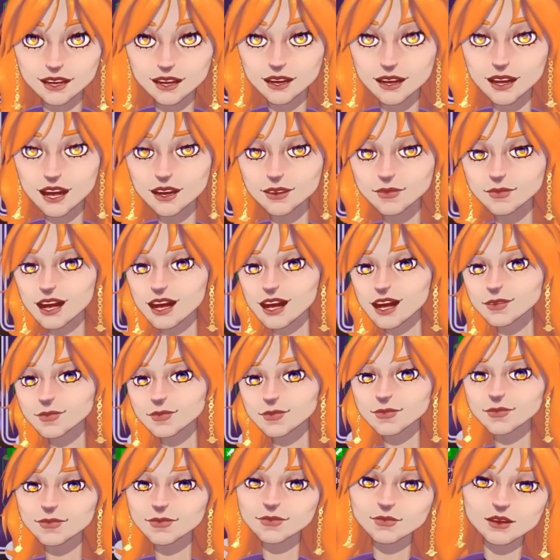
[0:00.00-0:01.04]

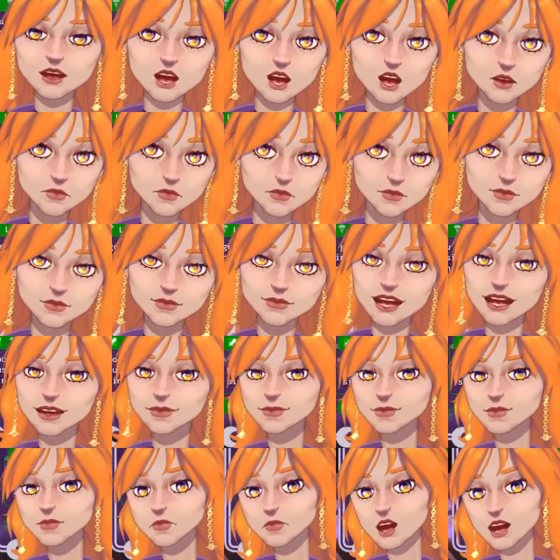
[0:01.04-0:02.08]
Alas, no.
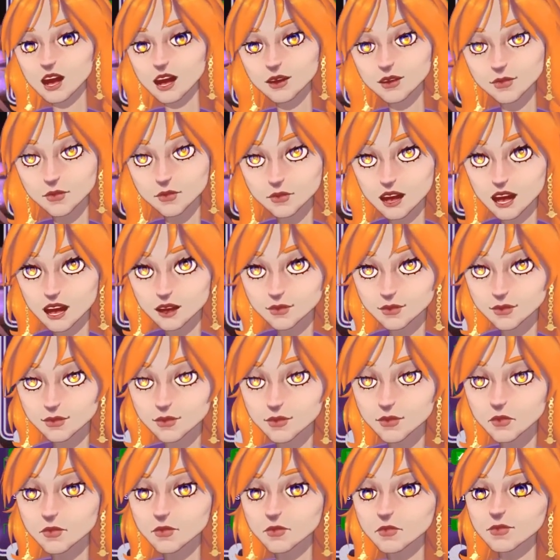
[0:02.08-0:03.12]
That's a marvel
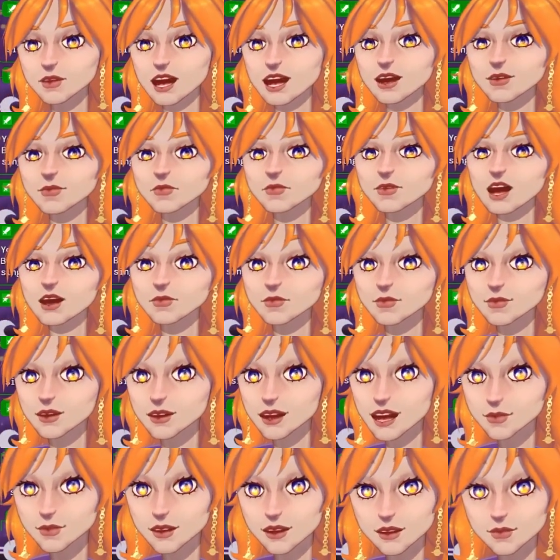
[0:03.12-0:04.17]
from a realm of the
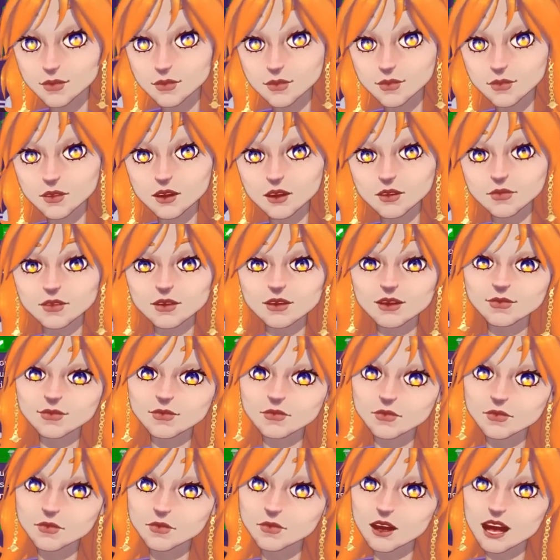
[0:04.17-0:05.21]
living. You should give it
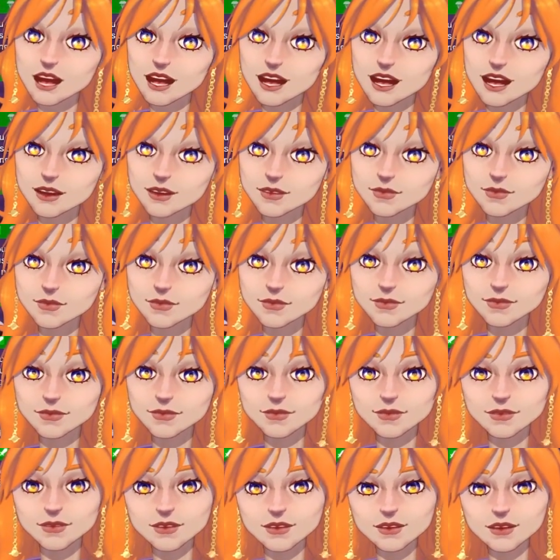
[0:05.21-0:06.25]
a try.
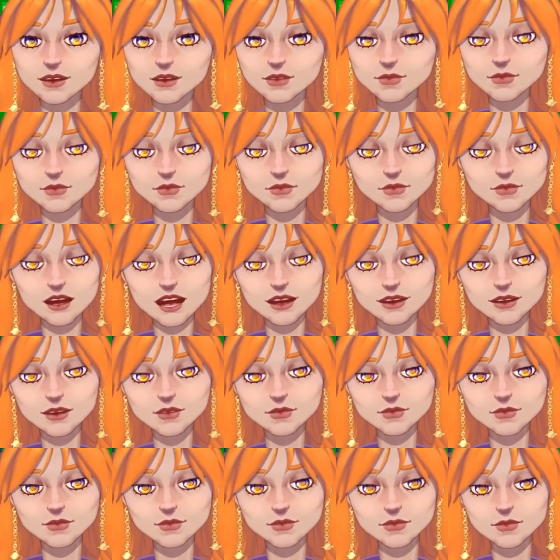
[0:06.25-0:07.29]
Funny
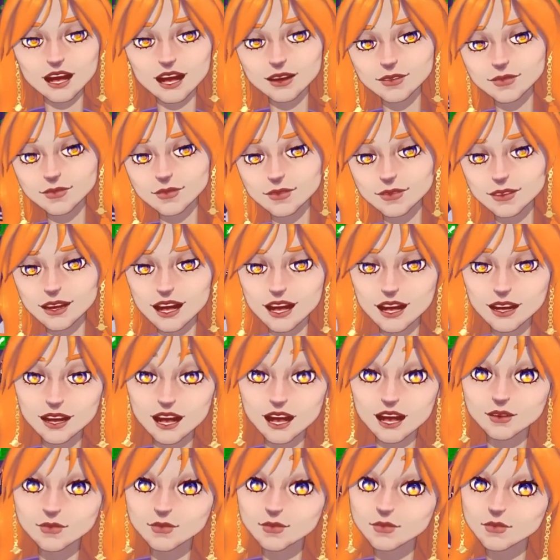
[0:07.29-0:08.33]
you should mention that.
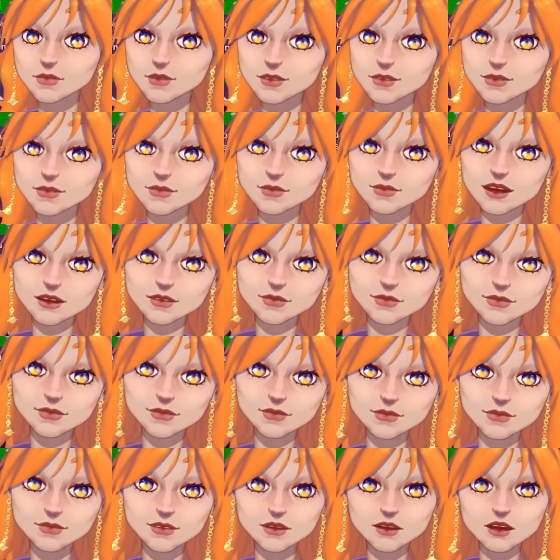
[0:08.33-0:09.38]
I've already done
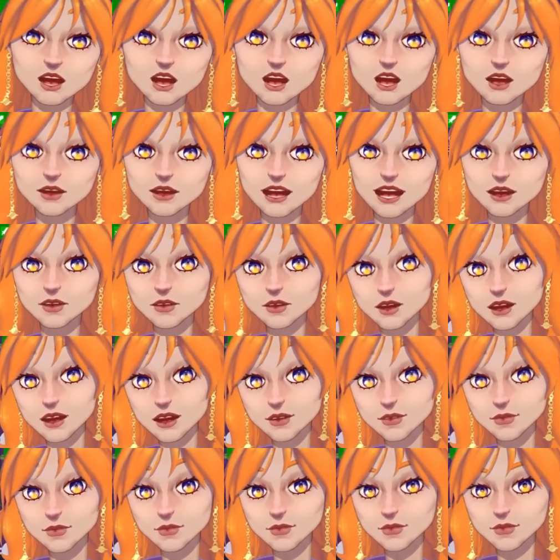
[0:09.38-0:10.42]
it. Or I
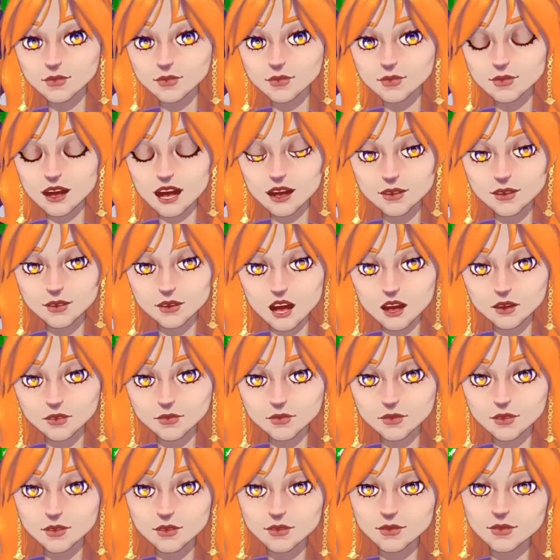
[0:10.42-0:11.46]
will, I
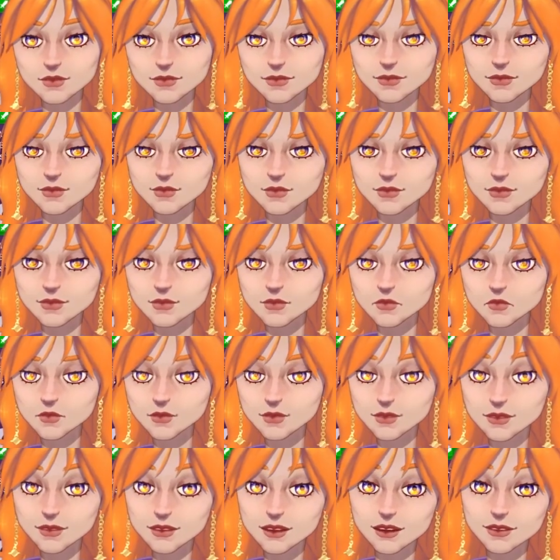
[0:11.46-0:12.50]
suppose.
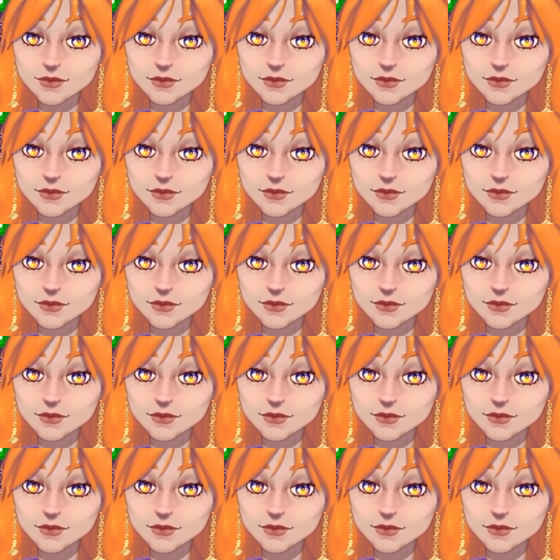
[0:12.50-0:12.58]
Really?